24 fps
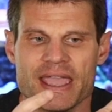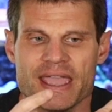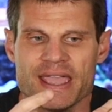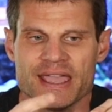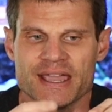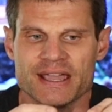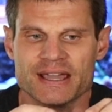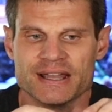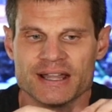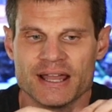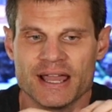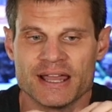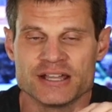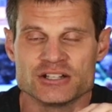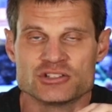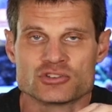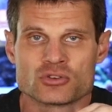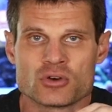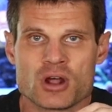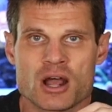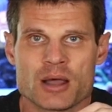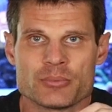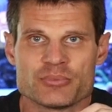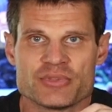and I
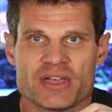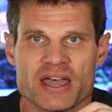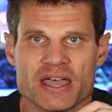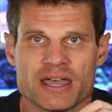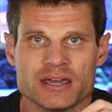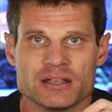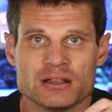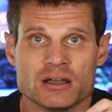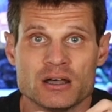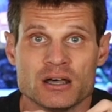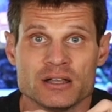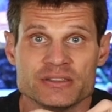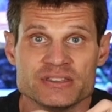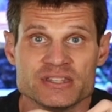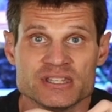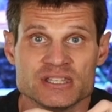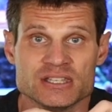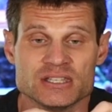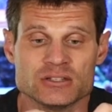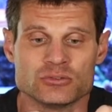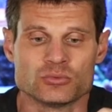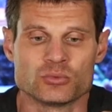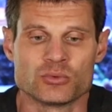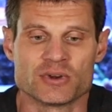dropped that on
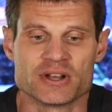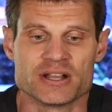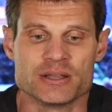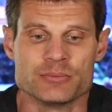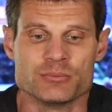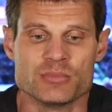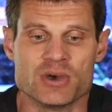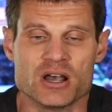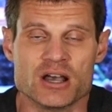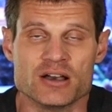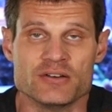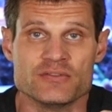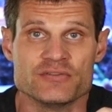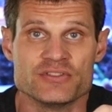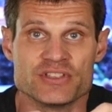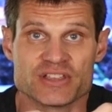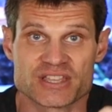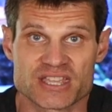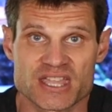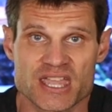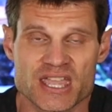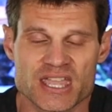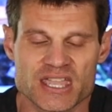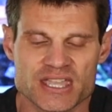the rim of the
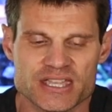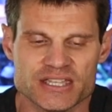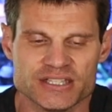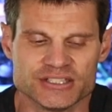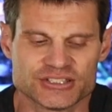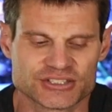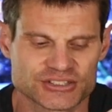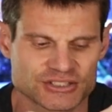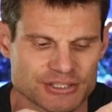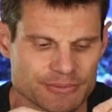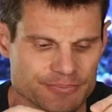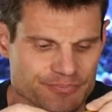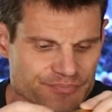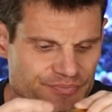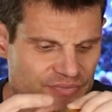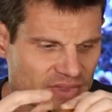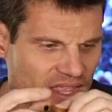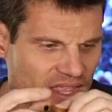case,